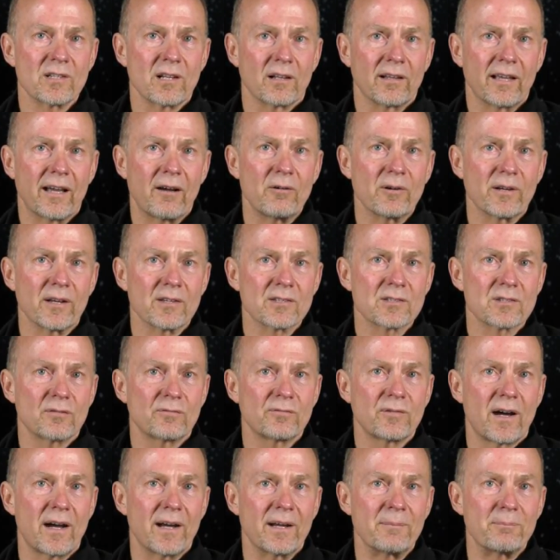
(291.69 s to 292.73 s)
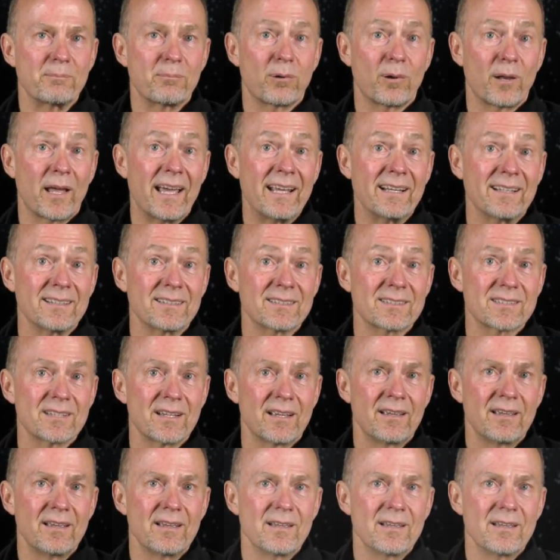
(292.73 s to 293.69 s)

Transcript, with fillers: allowing us to find planets.